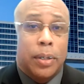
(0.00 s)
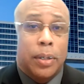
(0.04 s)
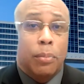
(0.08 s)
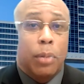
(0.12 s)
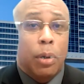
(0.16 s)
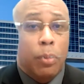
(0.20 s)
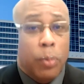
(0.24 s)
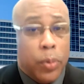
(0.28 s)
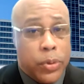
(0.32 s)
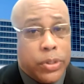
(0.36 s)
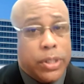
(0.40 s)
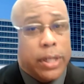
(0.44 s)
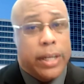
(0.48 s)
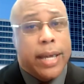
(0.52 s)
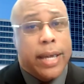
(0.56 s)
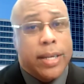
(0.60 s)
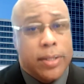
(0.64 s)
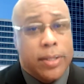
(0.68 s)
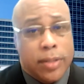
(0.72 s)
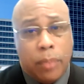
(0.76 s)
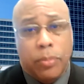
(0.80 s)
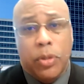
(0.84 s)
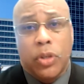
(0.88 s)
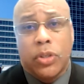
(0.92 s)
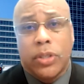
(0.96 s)
but when was the
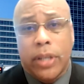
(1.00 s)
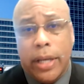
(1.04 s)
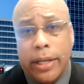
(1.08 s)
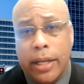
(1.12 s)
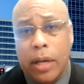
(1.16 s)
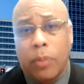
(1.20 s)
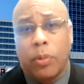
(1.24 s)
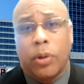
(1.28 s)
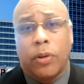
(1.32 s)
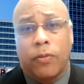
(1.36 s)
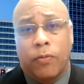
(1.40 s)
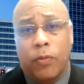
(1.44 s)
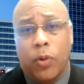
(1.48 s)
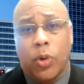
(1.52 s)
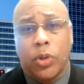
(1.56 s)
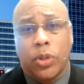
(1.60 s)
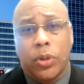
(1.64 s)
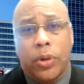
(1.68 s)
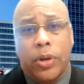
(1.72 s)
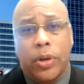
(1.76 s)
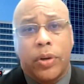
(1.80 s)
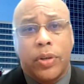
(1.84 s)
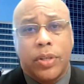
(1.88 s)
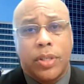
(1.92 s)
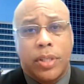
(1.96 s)
last time you sat down with a fourth
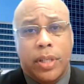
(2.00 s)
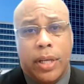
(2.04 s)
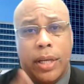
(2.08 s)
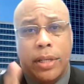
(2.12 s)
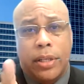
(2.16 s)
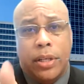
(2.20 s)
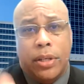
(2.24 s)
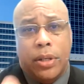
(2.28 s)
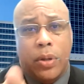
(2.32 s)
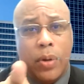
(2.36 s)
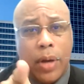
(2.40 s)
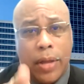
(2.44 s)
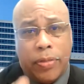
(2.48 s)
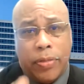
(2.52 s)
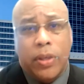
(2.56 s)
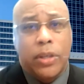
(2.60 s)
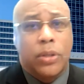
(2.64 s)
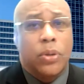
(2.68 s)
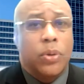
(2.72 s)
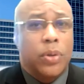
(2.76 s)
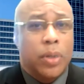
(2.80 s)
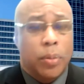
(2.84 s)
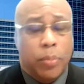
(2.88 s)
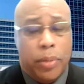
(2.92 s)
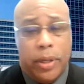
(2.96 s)
grader and said, you know, I
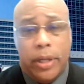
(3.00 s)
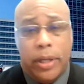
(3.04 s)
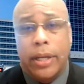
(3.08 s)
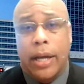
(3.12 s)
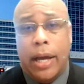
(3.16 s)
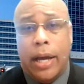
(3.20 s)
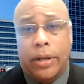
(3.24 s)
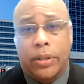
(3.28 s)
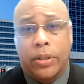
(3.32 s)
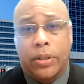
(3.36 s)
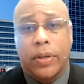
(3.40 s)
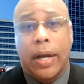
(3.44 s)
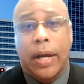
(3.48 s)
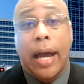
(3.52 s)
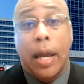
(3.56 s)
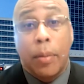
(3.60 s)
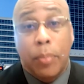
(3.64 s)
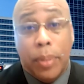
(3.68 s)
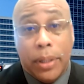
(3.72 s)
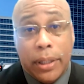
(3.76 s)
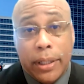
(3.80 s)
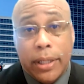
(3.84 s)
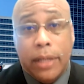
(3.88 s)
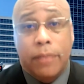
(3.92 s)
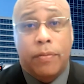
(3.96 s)
think you can be a doctor. I
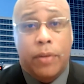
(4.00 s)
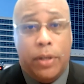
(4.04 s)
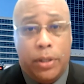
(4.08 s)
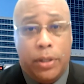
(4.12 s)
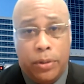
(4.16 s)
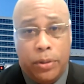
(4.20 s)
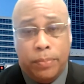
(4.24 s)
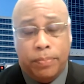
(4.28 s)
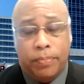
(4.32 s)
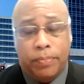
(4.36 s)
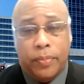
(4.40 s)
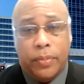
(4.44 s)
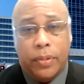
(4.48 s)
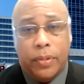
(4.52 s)
believe in you.